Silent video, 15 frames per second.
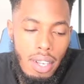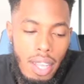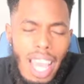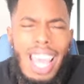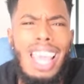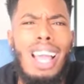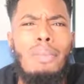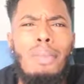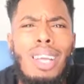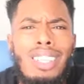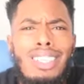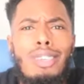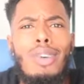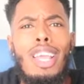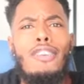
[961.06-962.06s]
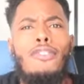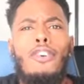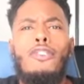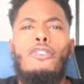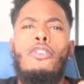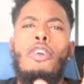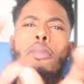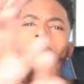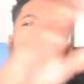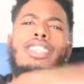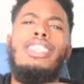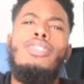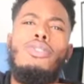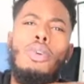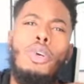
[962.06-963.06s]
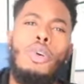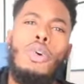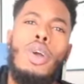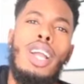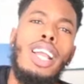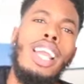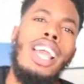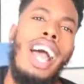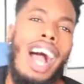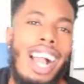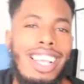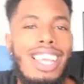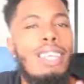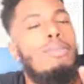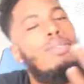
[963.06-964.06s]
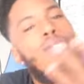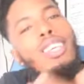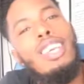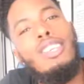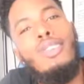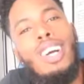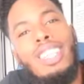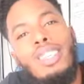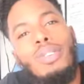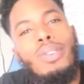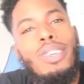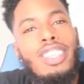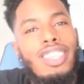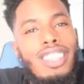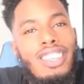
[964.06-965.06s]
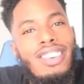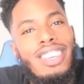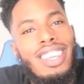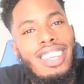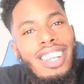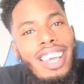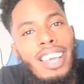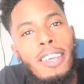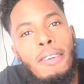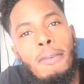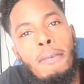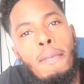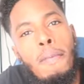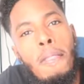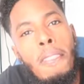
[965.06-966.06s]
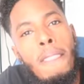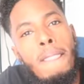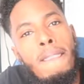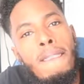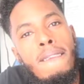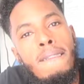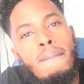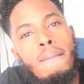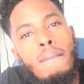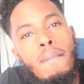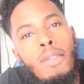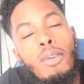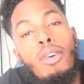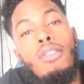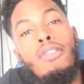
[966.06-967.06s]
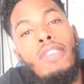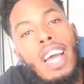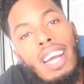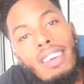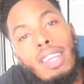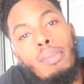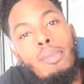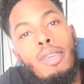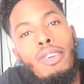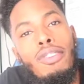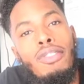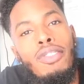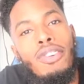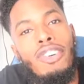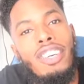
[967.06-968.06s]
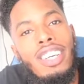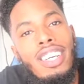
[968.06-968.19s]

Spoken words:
hey, I'm actually waiting for a friend, but just real quick, I keep seeing you. I just wanted to know your name. You are very beautiful.